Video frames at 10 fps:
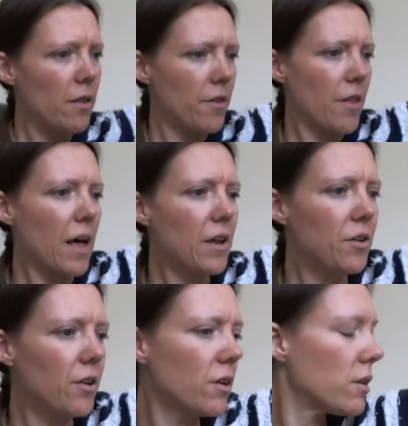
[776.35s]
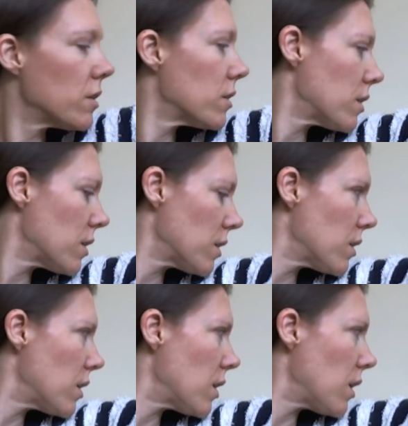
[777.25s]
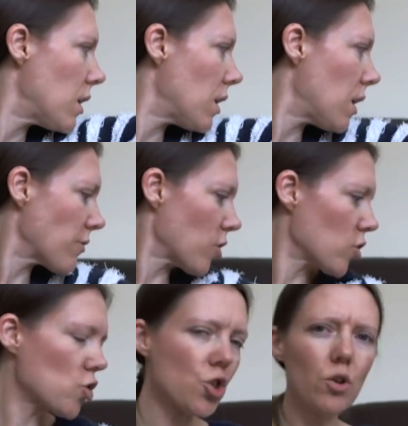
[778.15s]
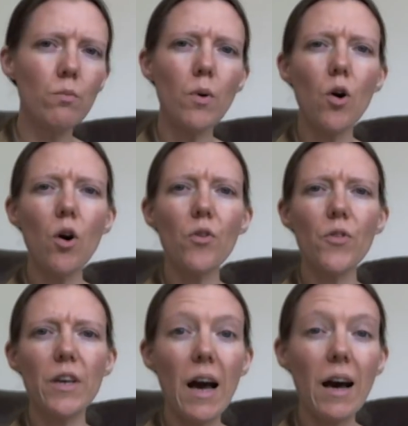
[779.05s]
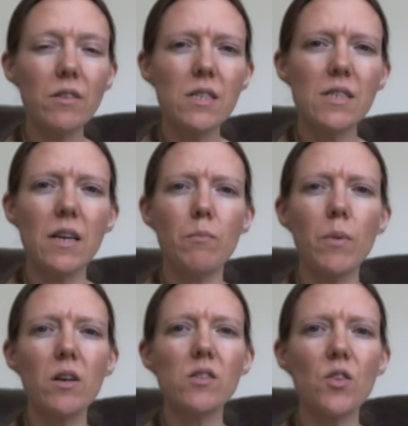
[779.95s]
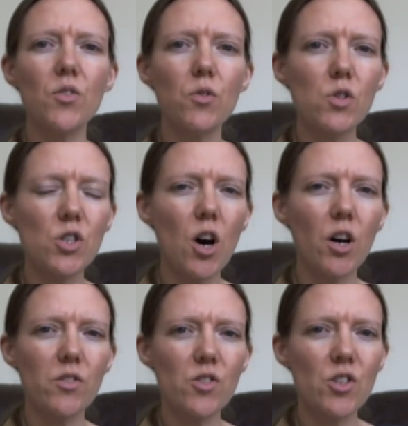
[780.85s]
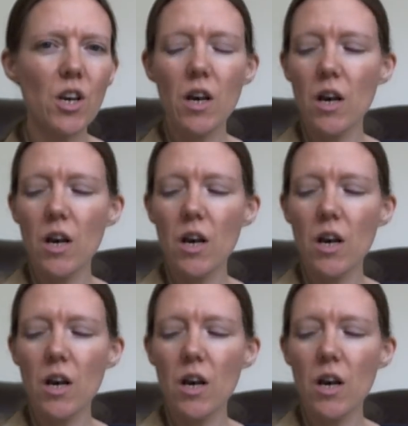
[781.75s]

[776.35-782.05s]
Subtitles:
Then I've got 2 more that you haven't seen because they're new starts.